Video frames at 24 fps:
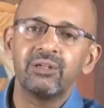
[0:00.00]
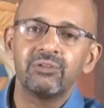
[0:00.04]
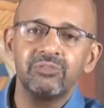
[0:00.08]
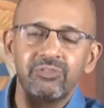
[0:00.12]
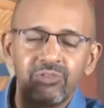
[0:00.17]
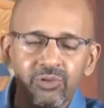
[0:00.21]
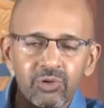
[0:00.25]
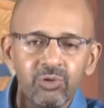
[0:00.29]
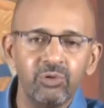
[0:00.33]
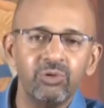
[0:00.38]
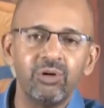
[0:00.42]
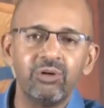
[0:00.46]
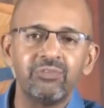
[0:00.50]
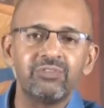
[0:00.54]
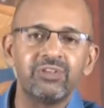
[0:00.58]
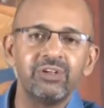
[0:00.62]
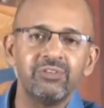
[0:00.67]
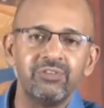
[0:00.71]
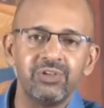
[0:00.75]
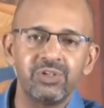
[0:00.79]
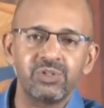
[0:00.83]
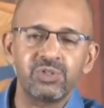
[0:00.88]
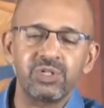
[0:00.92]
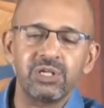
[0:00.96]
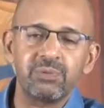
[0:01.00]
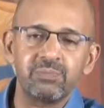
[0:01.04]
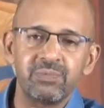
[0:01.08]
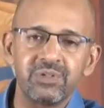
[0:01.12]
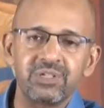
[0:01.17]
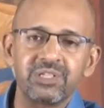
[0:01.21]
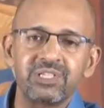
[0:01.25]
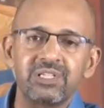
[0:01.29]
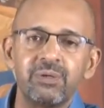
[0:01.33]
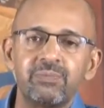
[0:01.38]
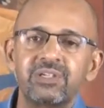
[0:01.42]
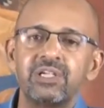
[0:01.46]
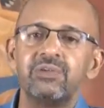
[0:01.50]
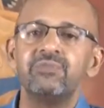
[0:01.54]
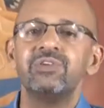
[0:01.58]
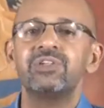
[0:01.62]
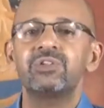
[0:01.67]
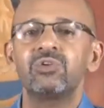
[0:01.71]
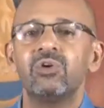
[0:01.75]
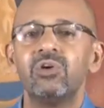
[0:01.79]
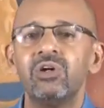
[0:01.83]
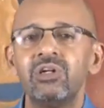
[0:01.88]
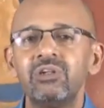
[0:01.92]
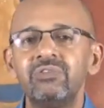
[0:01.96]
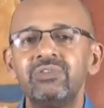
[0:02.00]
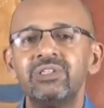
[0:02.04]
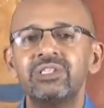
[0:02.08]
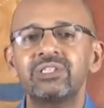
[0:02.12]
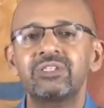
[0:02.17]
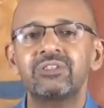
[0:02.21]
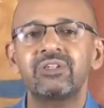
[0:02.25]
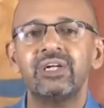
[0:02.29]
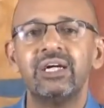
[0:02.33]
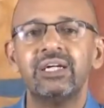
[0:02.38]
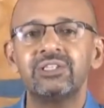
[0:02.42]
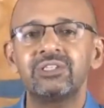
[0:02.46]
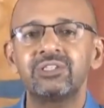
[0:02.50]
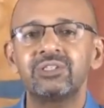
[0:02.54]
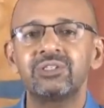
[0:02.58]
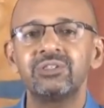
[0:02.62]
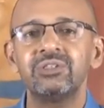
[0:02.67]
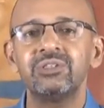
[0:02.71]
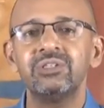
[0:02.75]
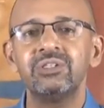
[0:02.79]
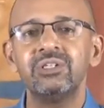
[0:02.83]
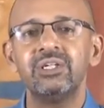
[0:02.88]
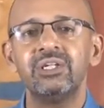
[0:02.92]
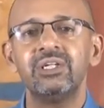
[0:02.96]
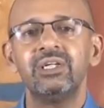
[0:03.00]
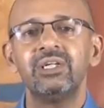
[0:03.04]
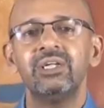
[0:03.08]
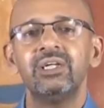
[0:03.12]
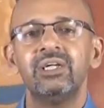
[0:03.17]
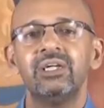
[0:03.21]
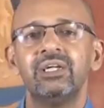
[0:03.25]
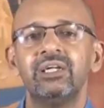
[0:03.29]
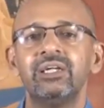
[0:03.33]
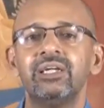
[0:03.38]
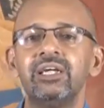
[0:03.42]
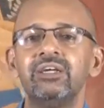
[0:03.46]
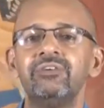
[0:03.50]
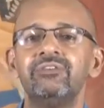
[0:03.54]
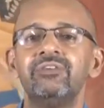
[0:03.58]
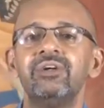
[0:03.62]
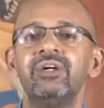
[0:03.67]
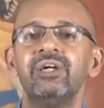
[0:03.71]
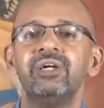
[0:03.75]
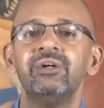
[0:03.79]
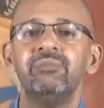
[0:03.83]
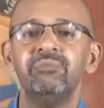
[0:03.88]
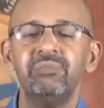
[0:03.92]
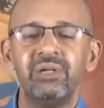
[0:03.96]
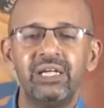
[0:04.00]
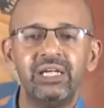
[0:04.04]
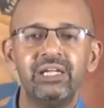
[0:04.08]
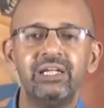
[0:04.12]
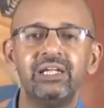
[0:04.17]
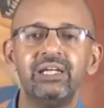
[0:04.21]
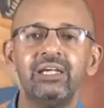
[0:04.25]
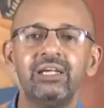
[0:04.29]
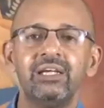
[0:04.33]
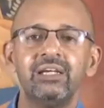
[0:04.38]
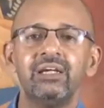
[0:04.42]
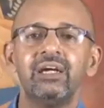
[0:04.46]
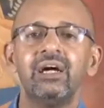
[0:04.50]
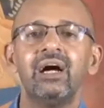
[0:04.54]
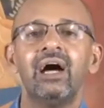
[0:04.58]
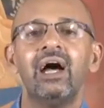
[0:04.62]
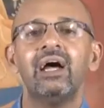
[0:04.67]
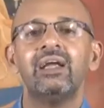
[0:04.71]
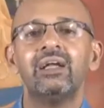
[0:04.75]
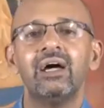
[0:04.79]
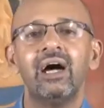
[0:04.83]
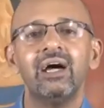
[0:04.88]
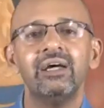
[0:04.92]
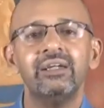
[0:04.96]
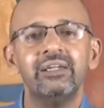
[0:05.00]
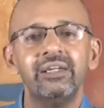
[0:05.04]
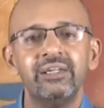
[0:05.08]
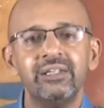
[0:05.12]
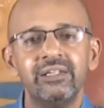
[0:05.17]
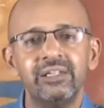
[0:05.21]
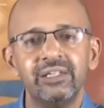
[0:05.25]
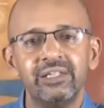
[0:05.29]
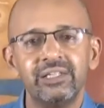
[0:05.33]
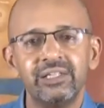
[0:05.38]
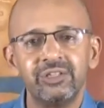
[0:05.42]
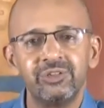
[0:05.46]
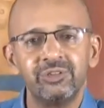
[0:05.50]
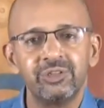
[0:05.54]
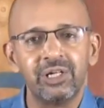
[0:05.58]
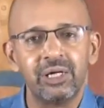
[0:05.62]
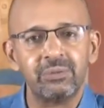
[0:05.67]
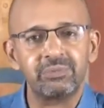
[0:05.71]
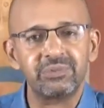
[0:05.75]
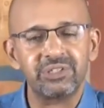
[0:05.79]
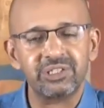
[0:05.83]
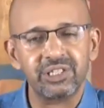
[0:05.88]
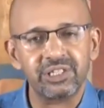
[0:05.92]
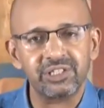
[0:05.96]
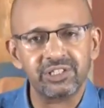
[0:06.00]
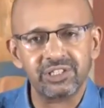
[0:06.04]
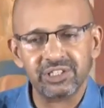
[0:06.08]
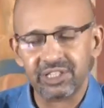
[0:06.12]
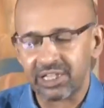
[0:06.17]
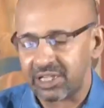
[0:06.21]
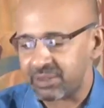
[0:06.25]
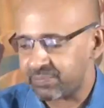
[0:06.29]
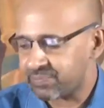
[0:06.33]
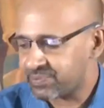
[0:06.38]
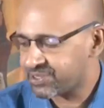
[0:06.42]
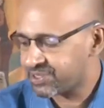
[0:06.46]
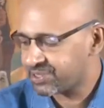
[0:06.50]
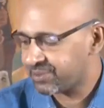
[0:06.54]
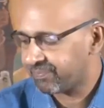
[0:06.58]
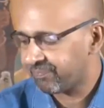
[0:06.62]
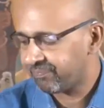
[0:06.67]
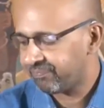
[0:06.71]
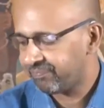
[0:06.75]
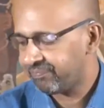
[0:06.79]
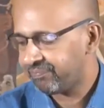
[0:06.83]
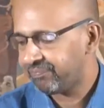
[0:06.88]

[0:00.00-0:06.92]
flow of the visual perception, which always tries to give meaning and identity to abstract shapes.